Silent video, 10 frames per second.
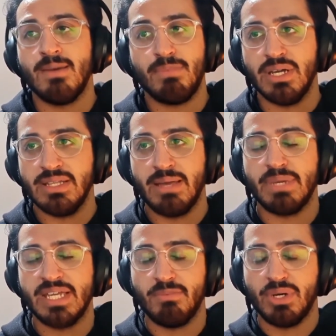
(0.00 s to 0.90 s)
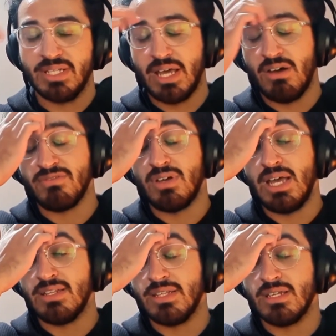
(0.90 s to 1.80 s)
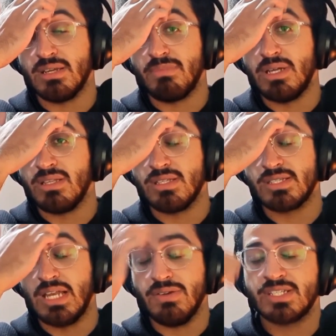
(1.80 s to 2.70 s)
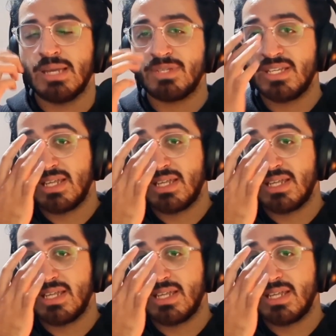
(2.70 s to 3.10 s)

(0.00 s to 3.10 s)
put in that bid, put in that offer, and the seller accepted.